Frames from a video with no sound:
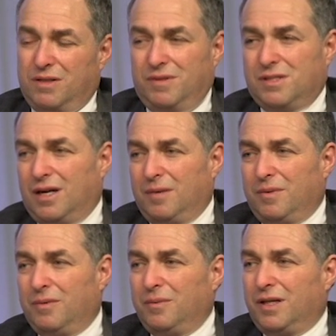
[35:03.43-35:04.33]
of the time
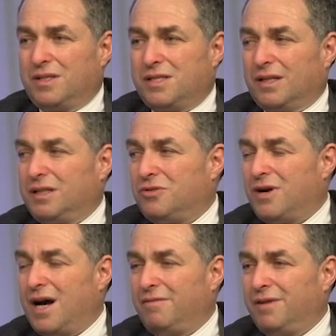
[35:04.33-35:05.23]
that we get stuck in
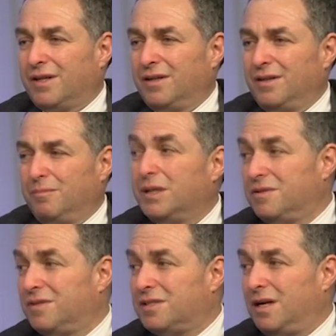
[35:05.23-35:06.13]
traffic, much
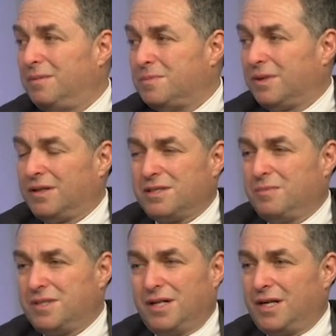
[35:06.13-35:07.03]
of the time, it's because
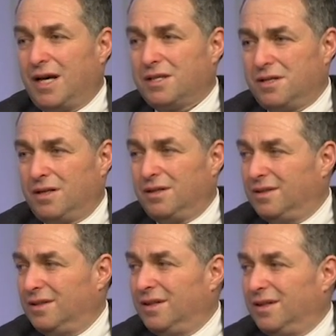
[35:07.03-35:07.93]
someone's had an accident.
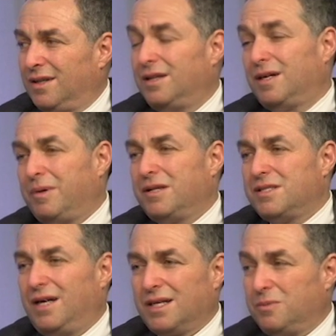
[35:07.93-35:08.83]
And you get past
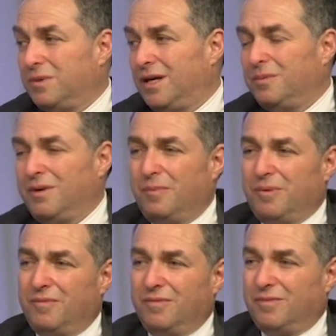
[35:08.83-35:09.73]
the accident. Well, that will
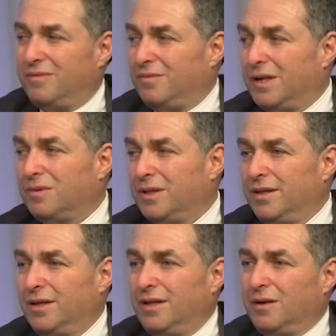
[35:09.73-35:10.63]
happen rarely
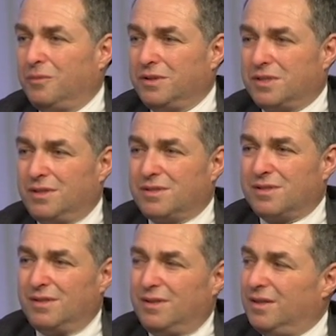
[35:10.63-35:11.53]
once this
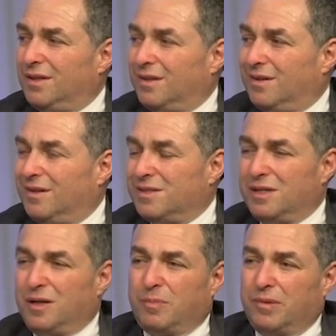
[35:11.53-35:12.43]
is
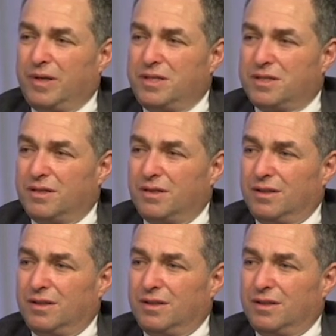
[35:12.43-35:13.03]
in operation.